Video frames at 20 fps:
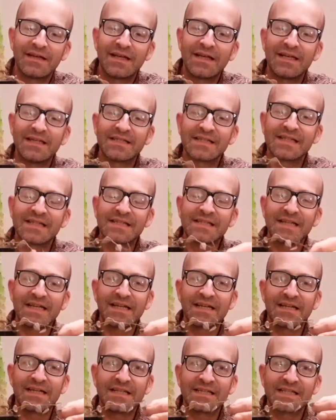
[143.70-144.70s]
is a
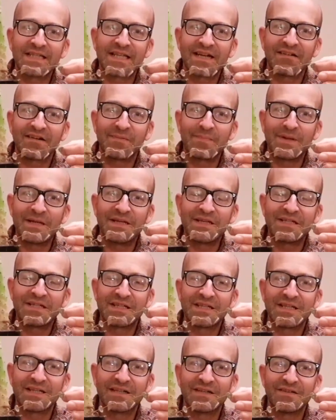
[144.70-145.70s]
seedling
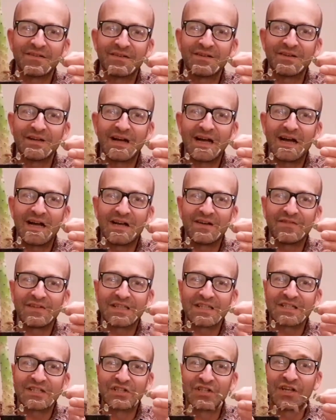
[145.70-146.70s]
Serapesia
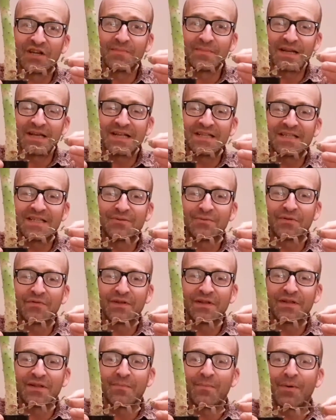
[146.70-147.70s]
that's germinated within the